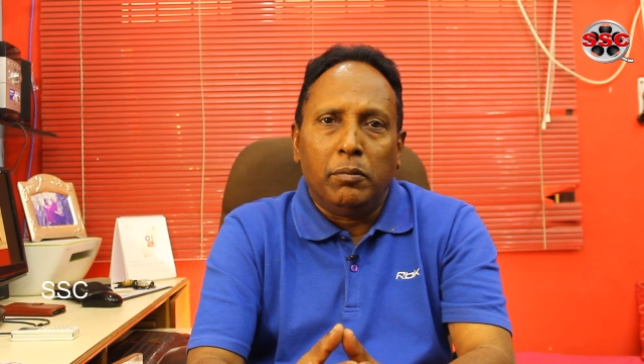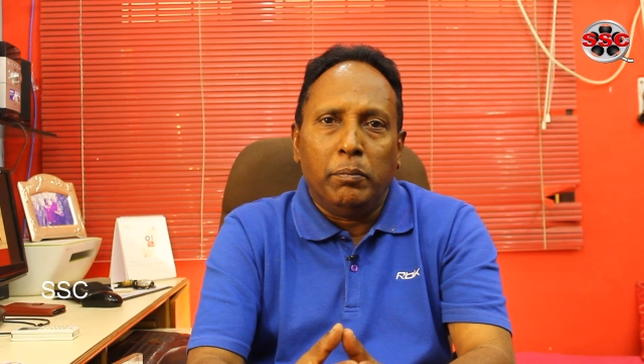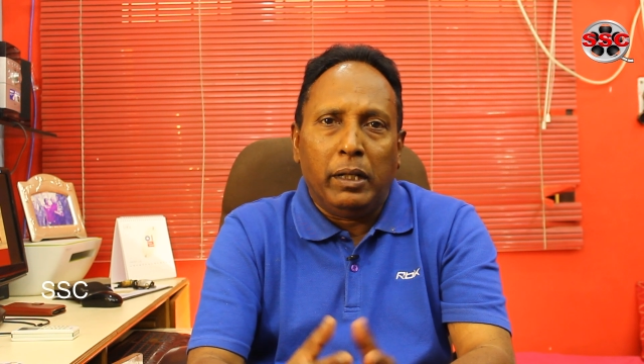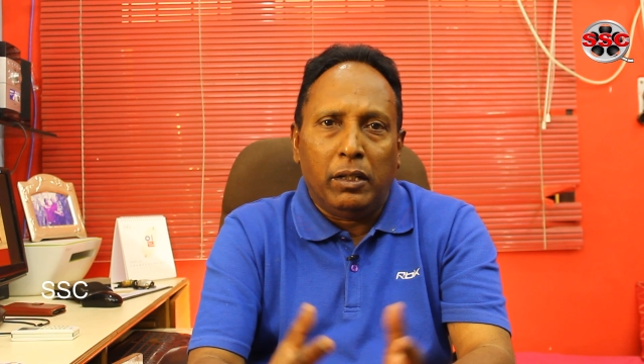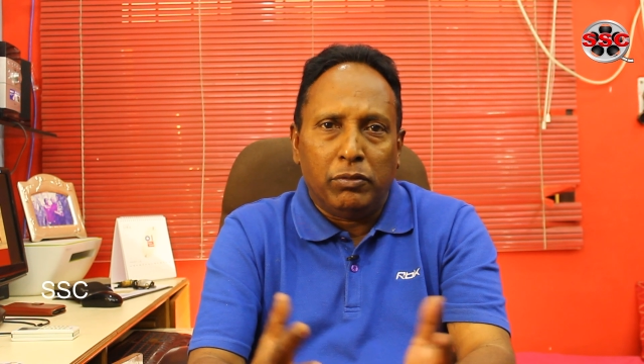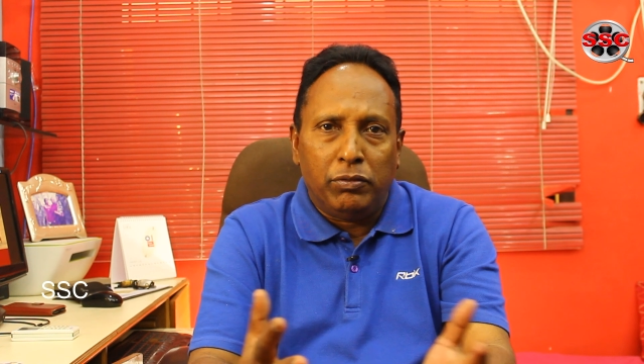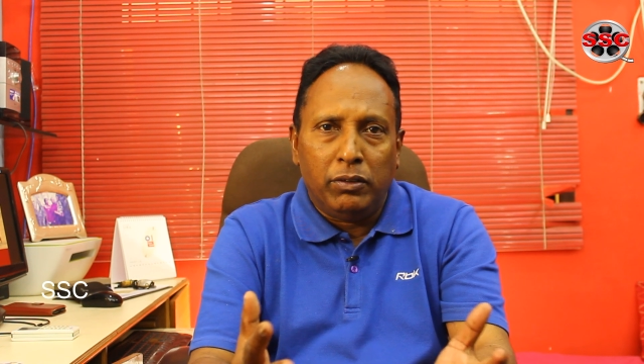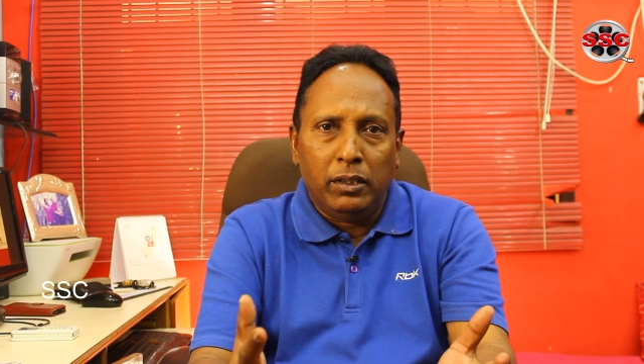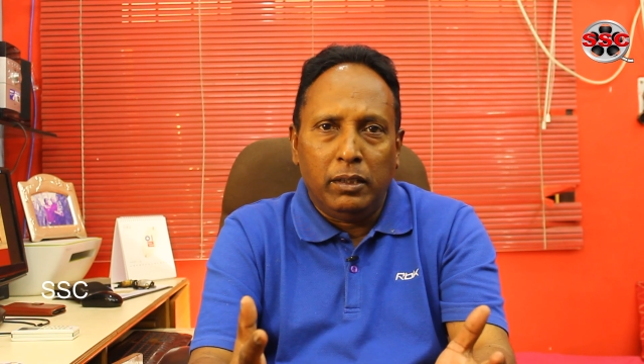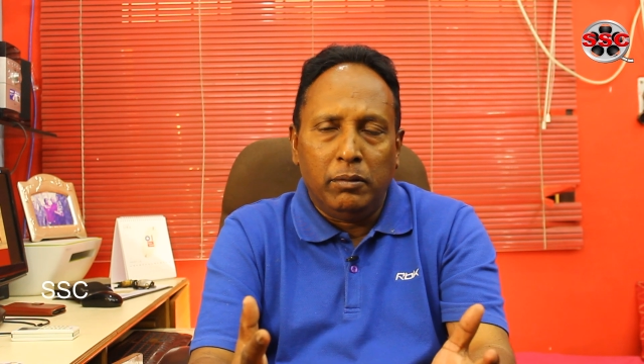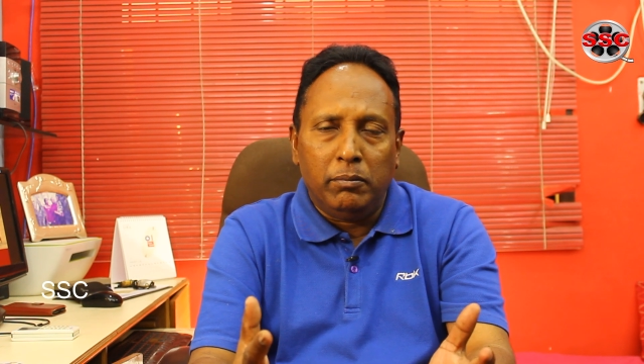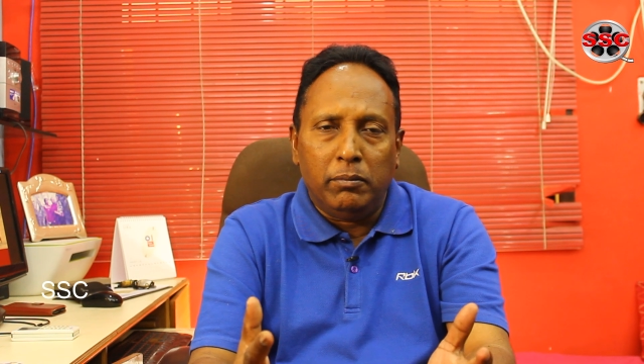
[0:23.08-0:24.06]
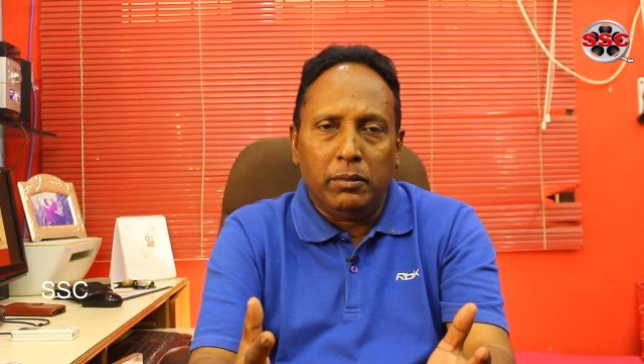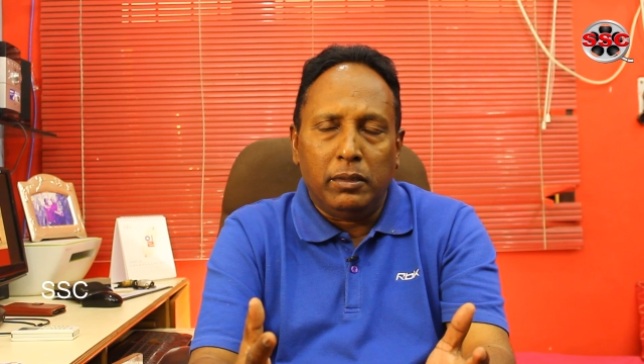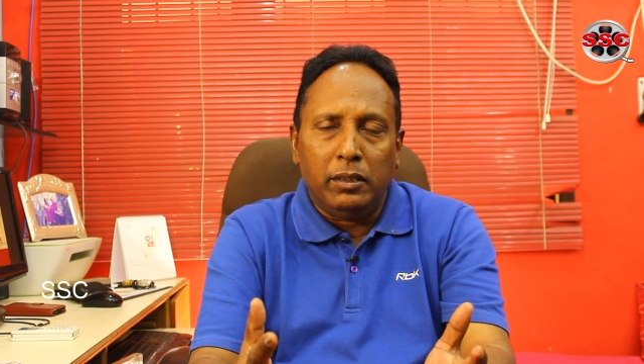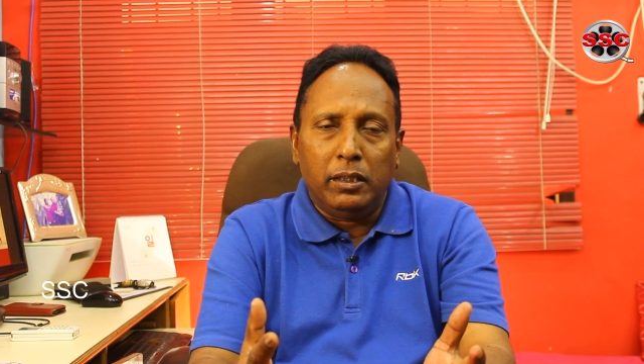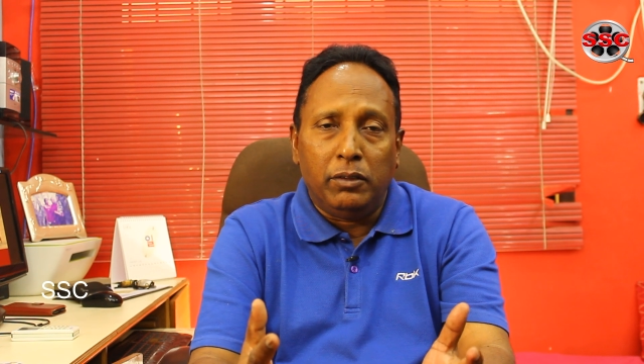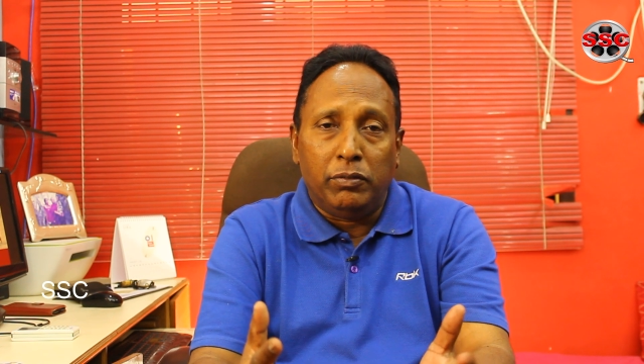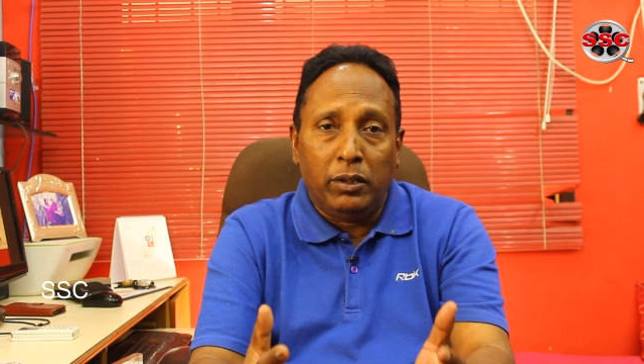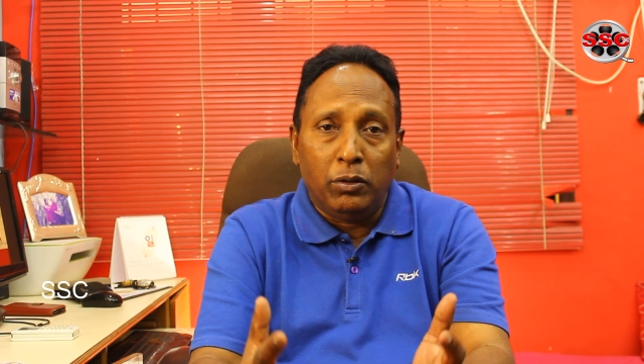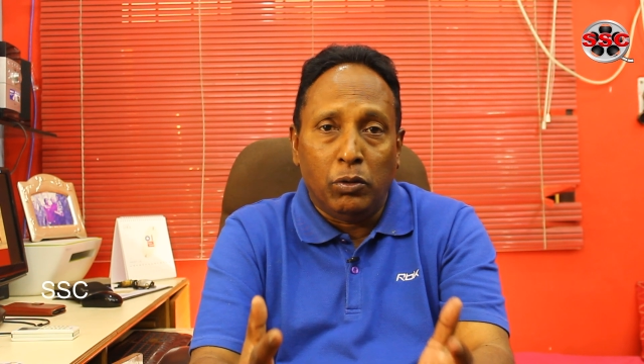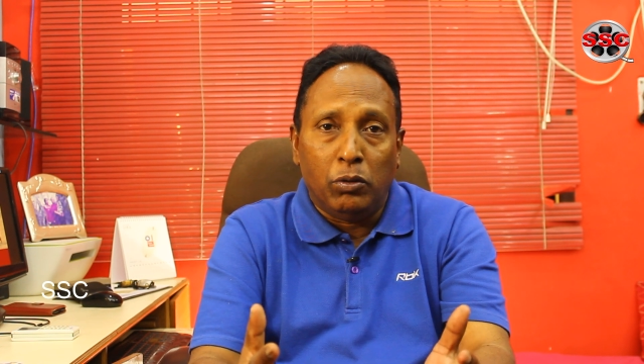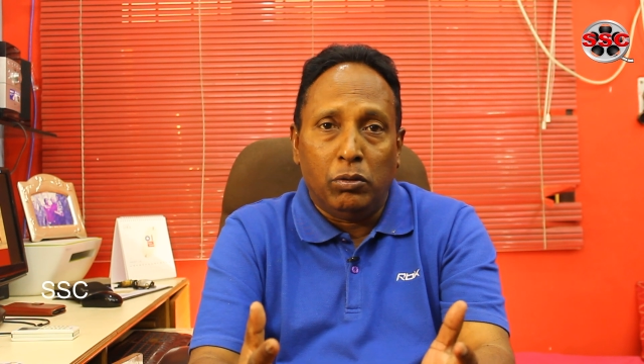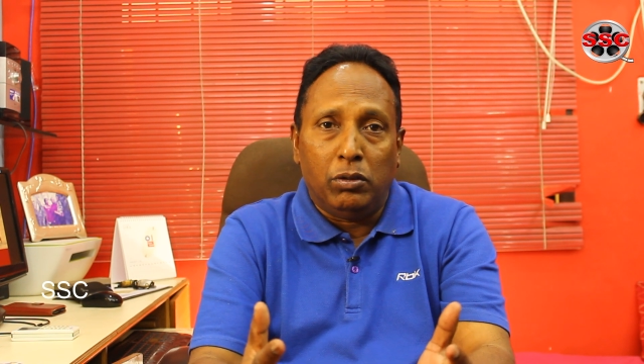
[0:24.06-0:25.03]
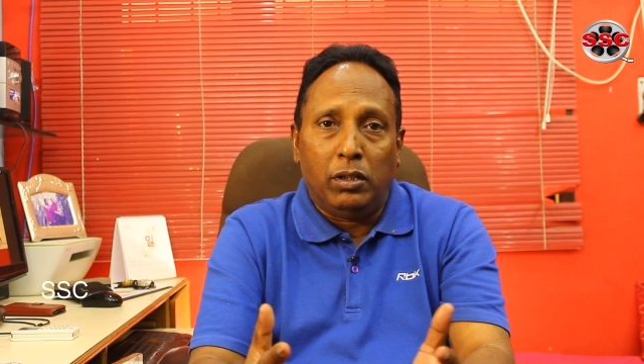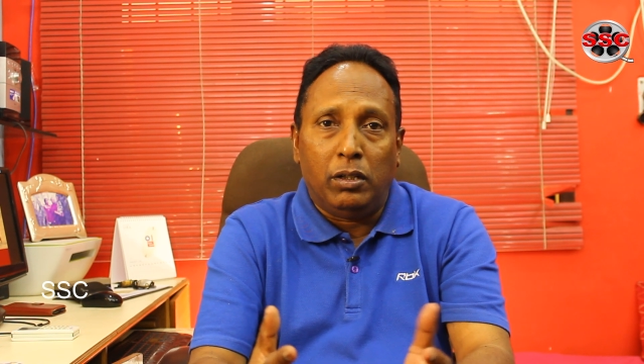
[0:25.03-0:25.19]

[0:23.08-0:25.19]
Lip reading: make a film, if I know